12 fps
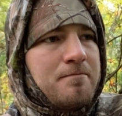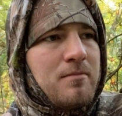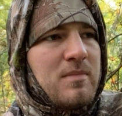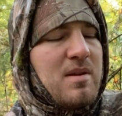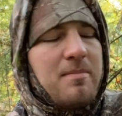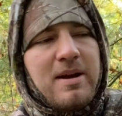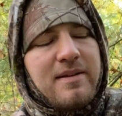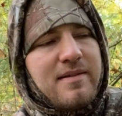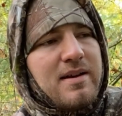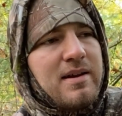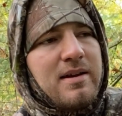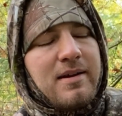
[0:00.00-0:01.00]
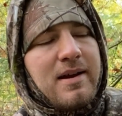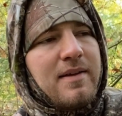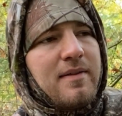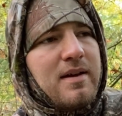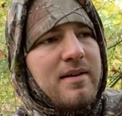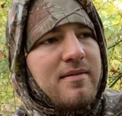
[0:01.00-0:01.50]
The baits got hit again
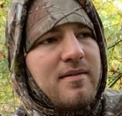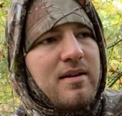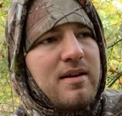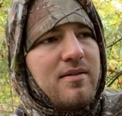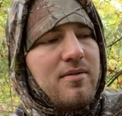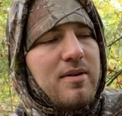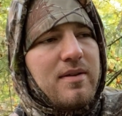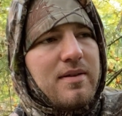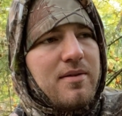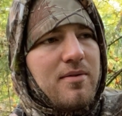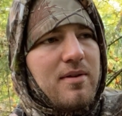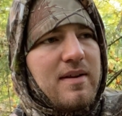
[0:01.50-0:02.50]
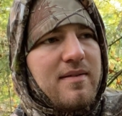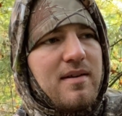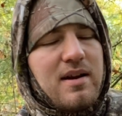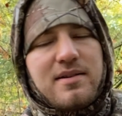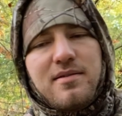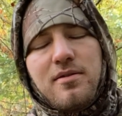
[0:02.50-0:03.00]
last night, so I think there's lots of
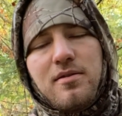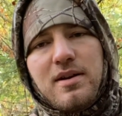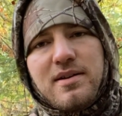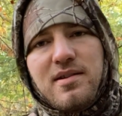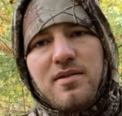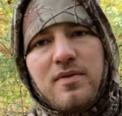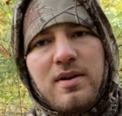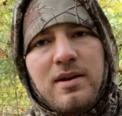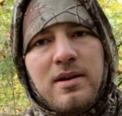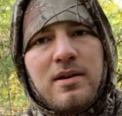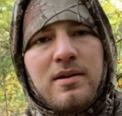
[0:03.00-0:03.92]
nocturnal activity.